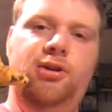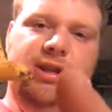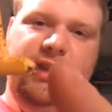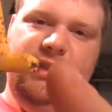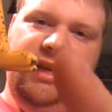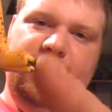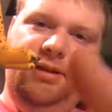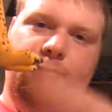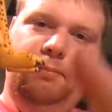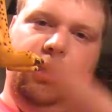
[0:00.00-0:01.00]
You see his nice
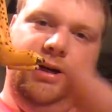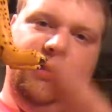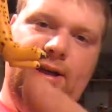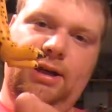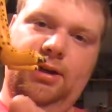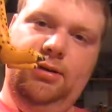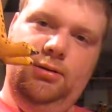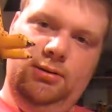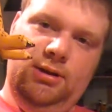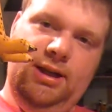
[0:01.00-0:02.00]
little paws here.
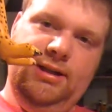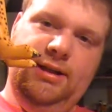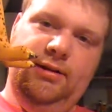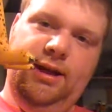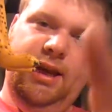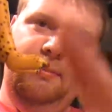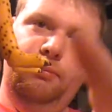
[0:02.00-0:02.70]
Nice little kitty